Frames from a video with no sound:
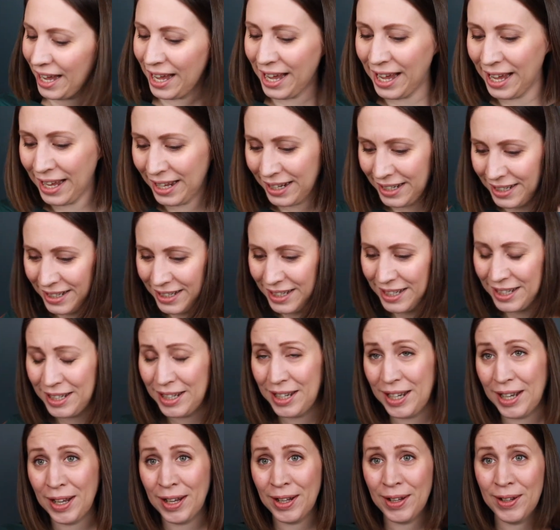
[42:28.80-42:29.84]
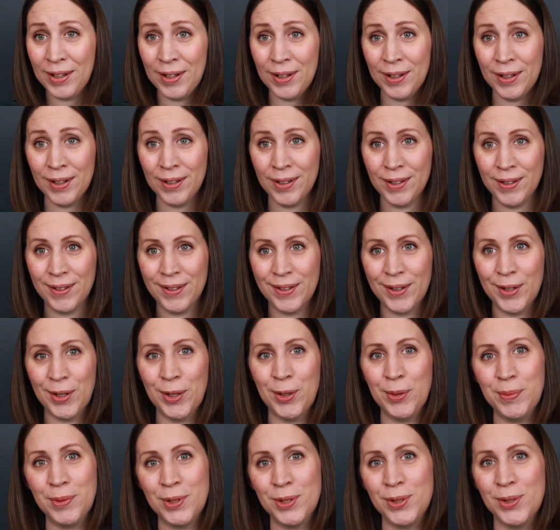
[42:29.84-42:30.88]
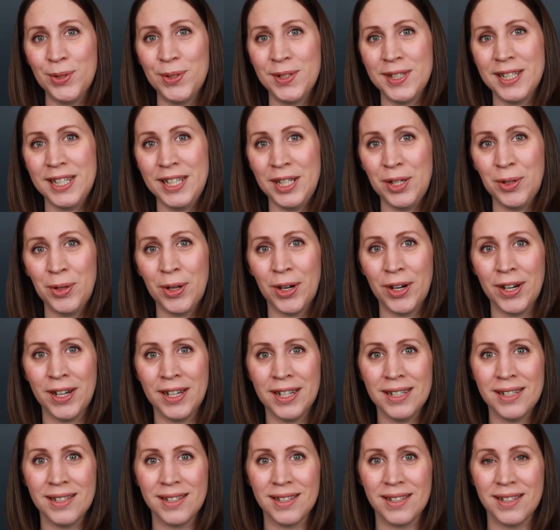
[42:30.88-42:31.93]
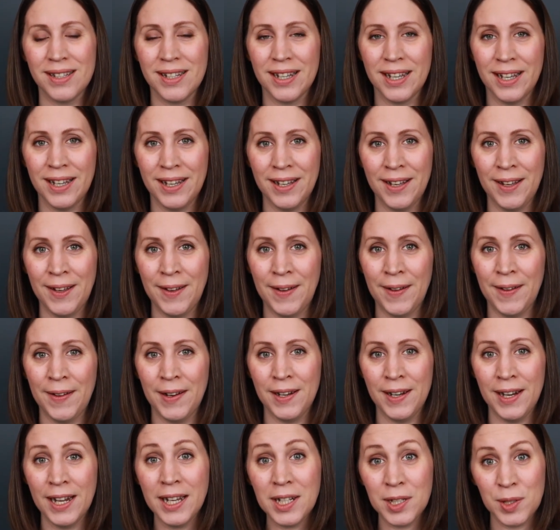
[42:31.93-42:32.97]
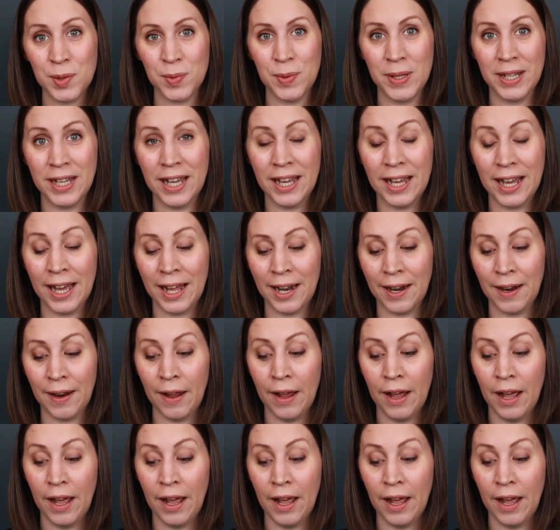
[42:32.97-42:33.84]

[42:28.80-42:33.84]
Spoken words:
And I'll hope to see you guys next week again.